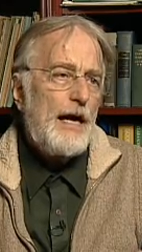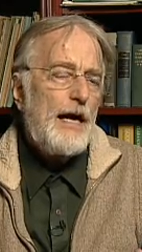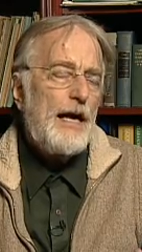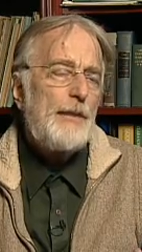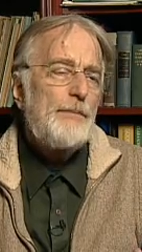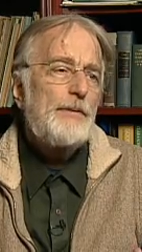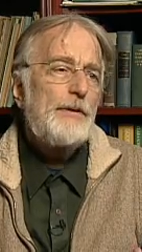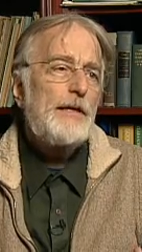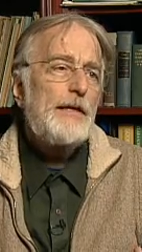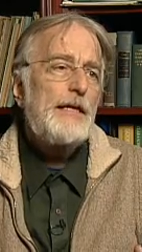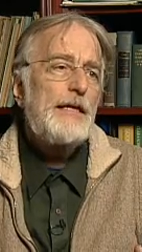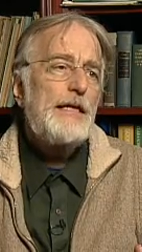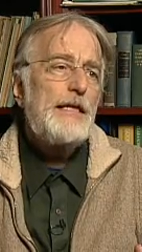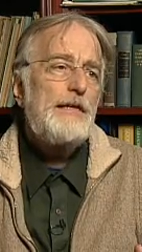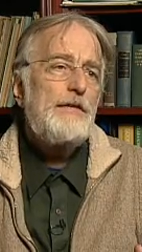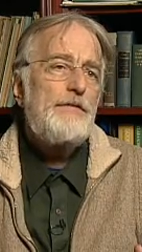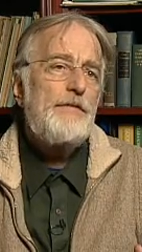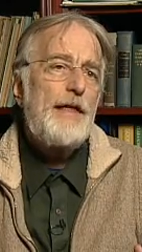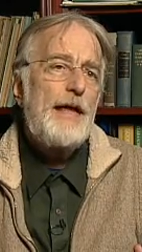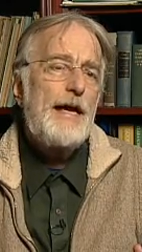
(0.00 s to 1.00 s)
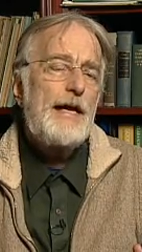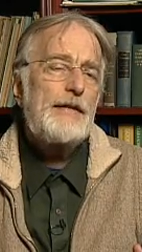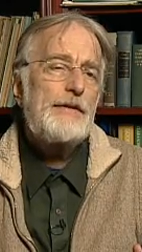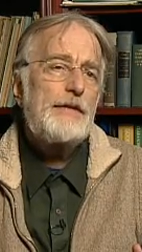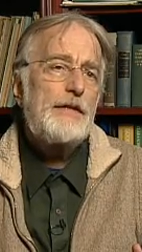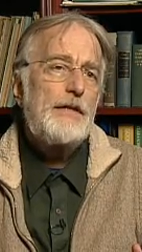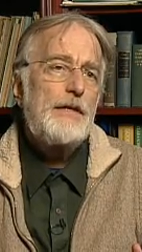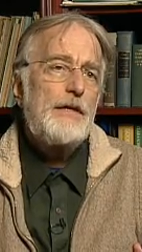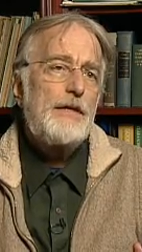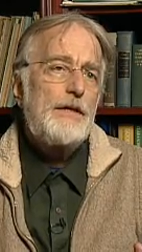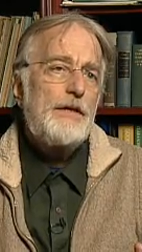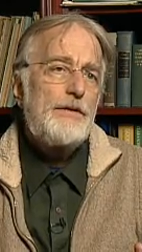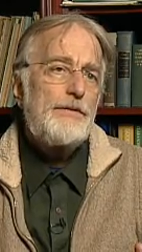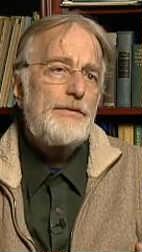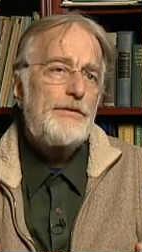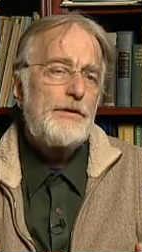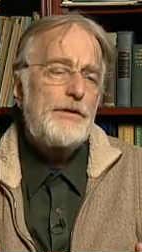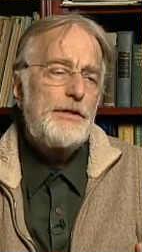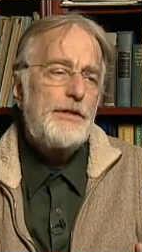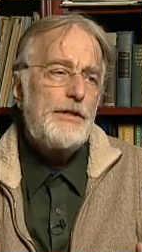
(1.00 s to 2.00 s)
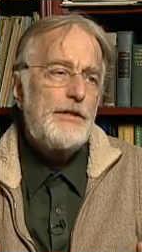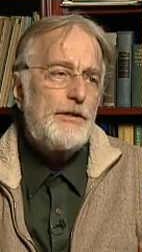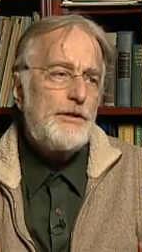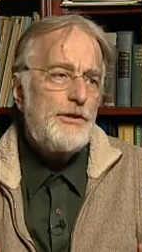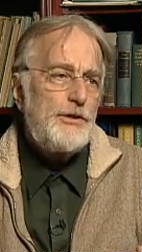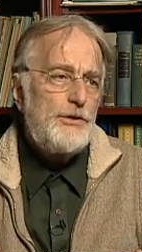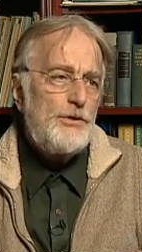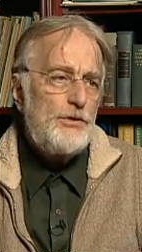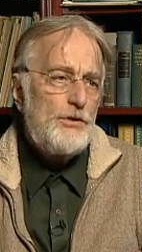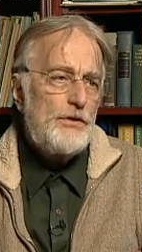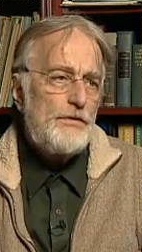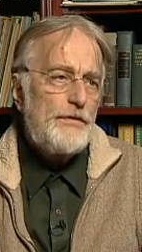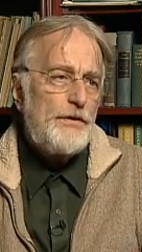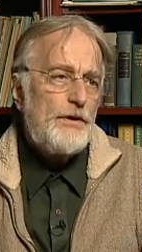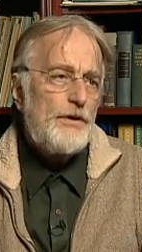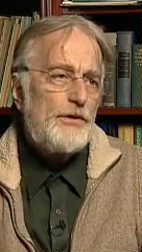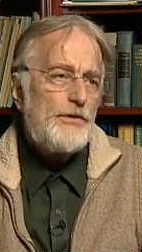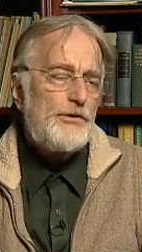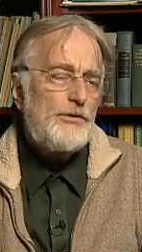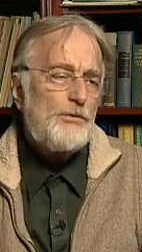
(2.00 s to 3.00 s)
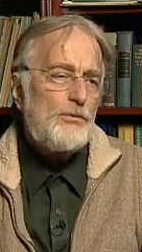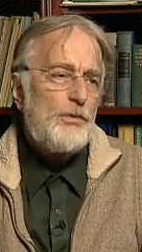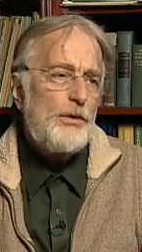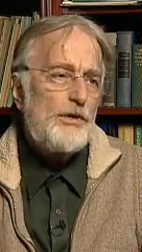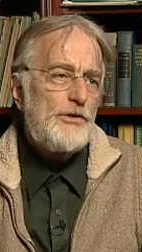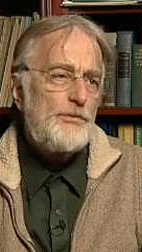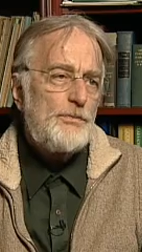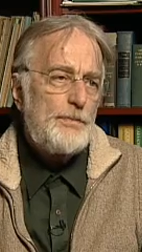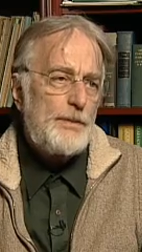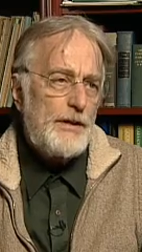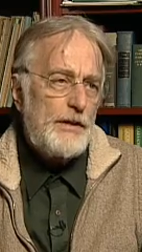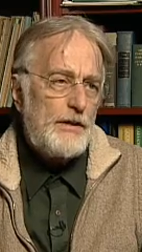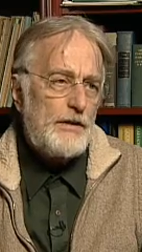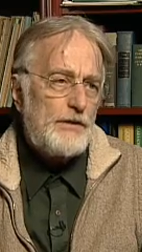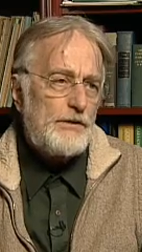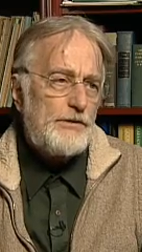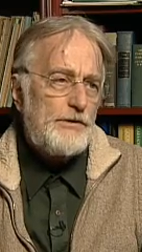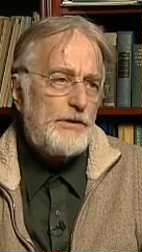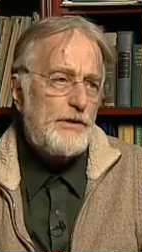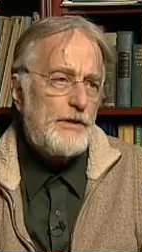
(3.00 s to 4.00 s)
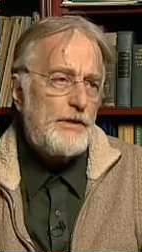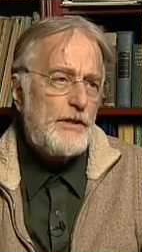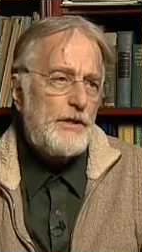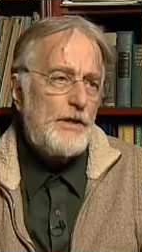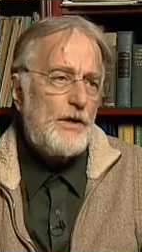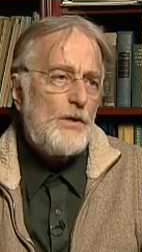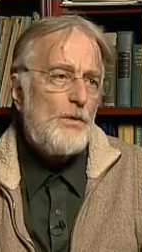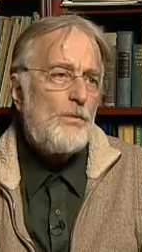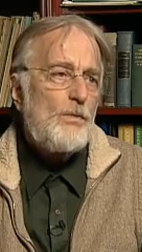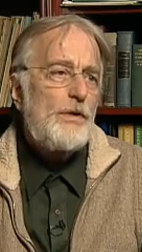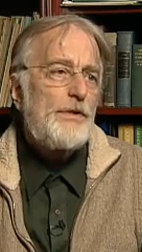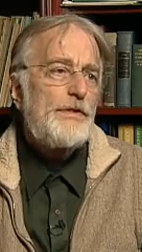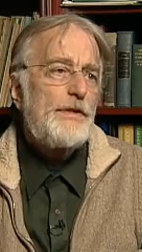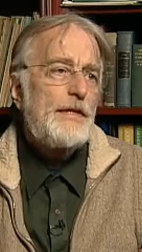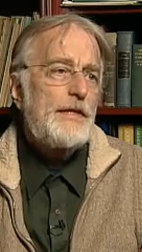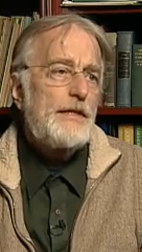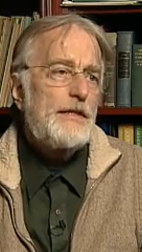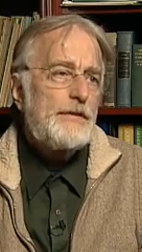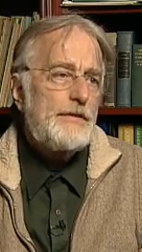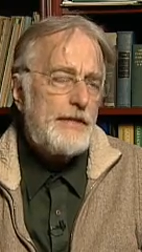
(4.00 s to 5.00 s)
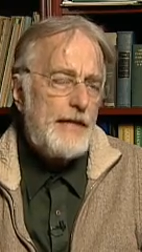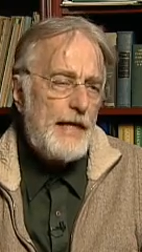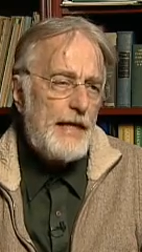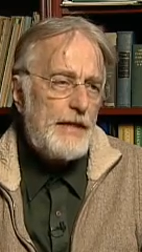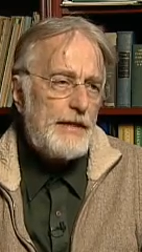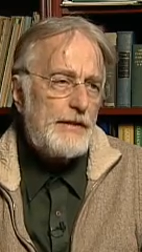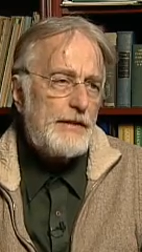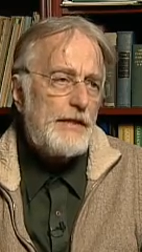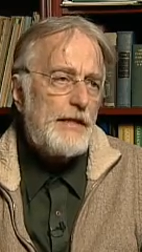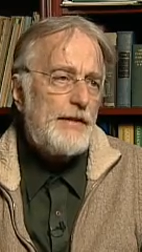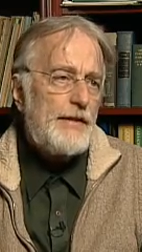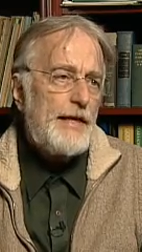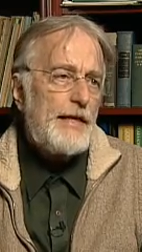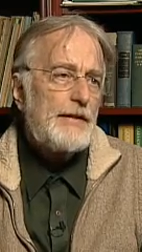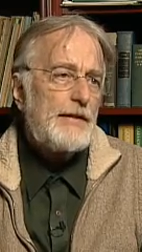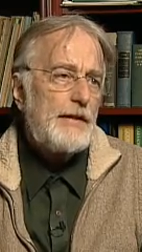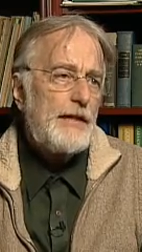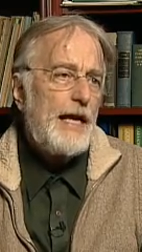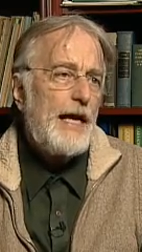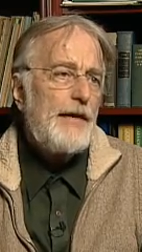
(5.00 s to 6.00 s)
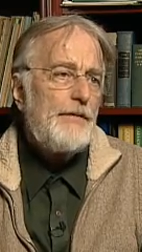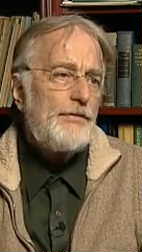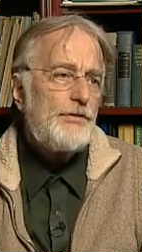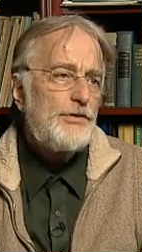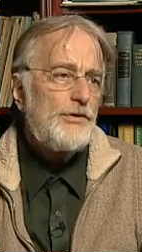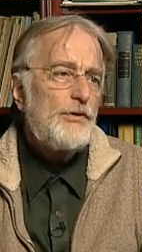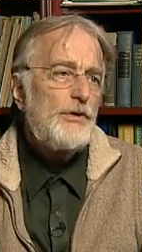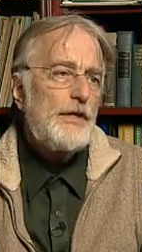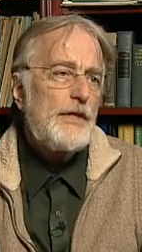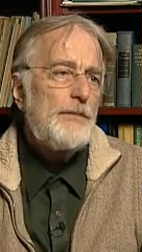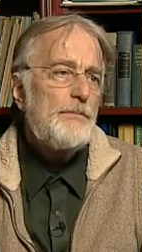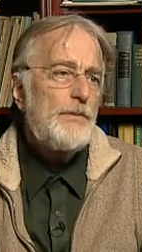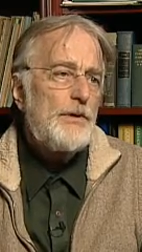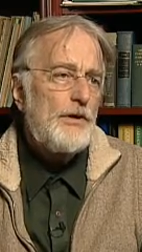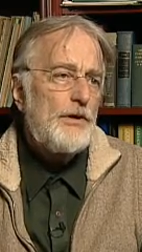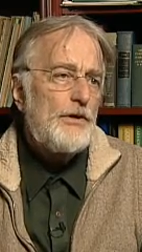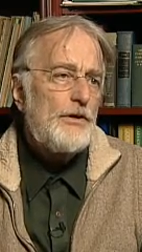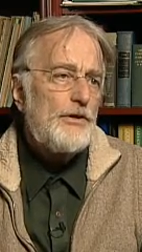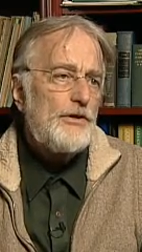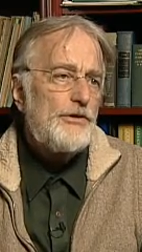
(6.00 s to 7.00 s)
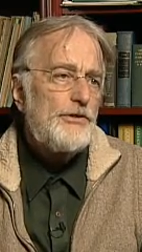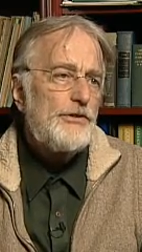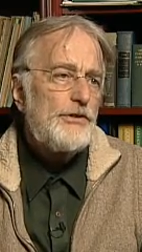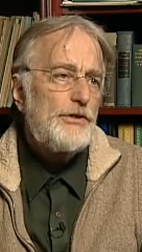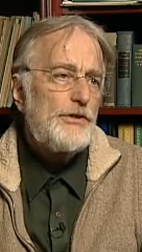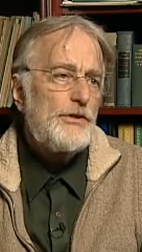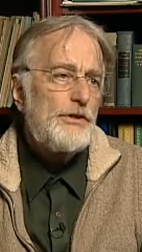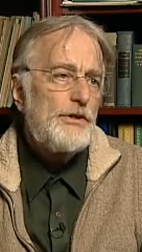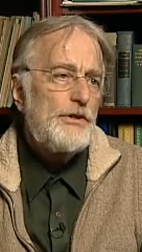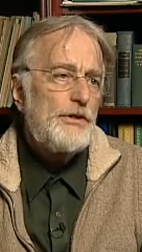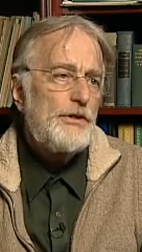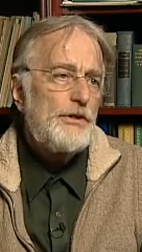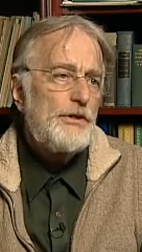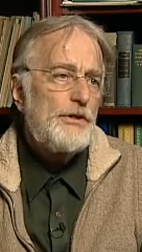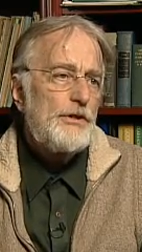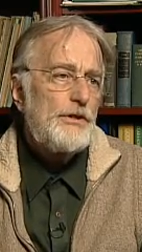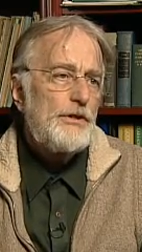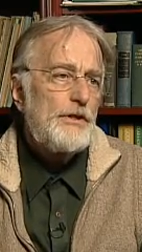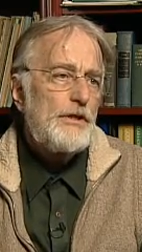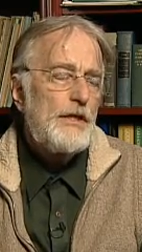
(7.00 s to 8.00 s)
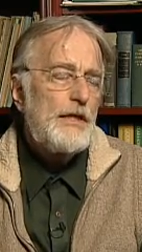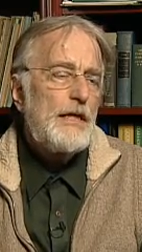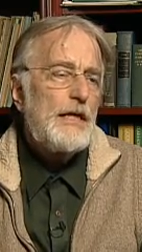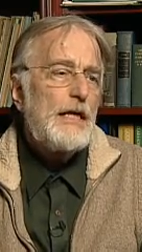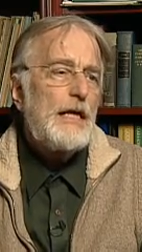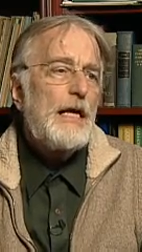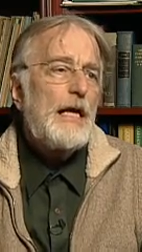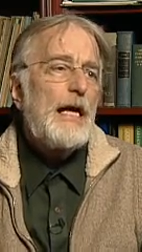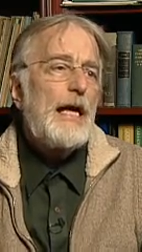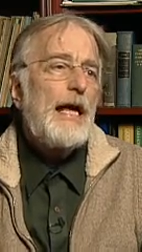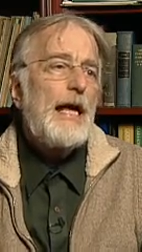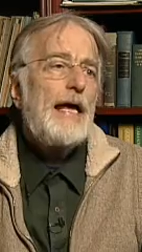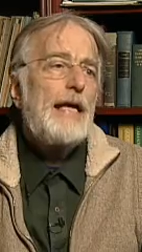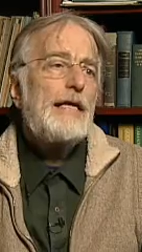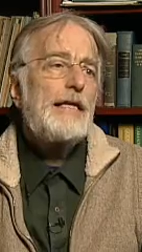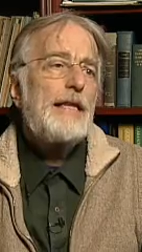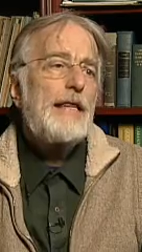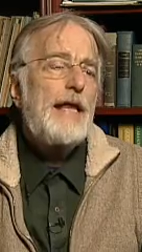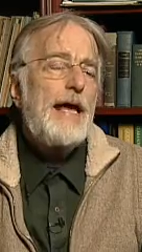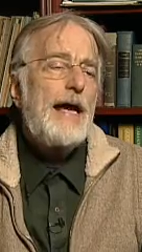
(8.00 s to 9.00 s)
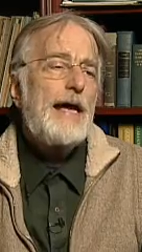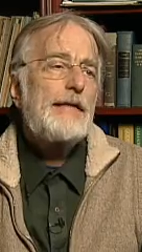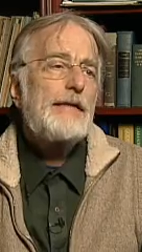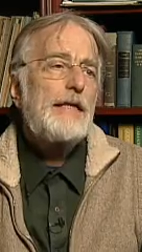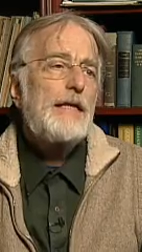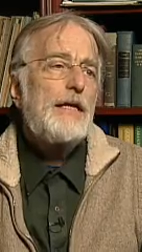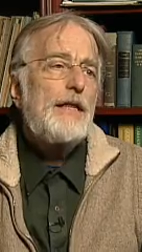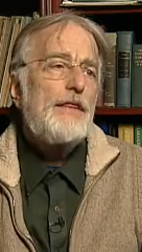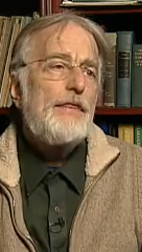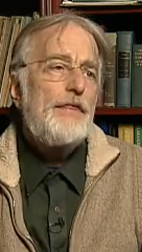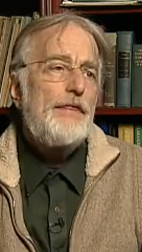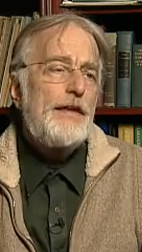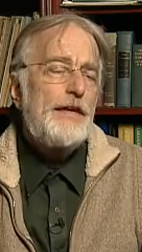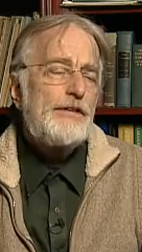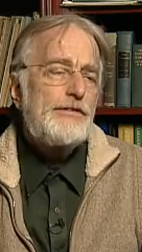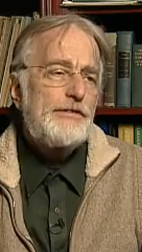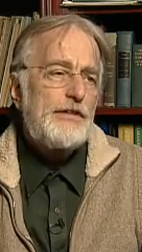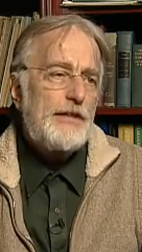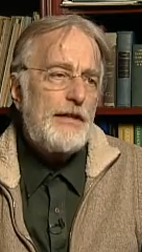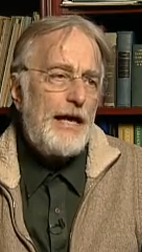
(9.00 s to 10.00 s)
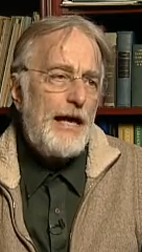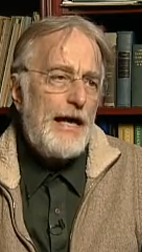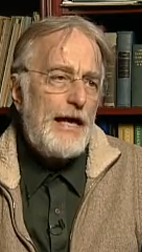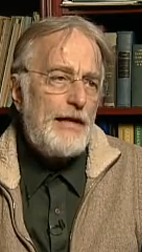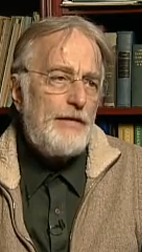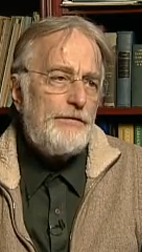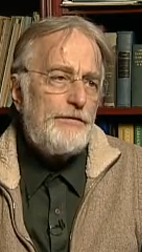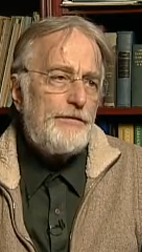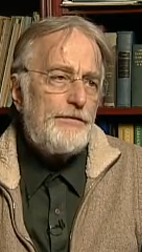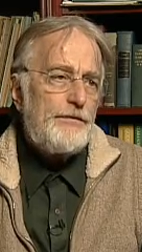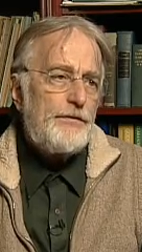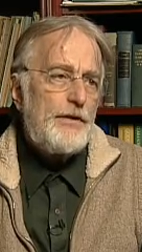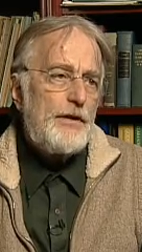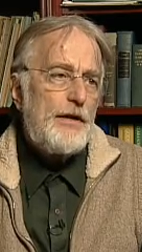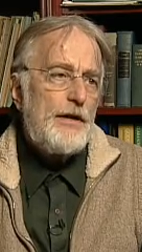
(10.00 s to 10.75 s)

I believe that the universe was built with the intent that life should emerge and that this life,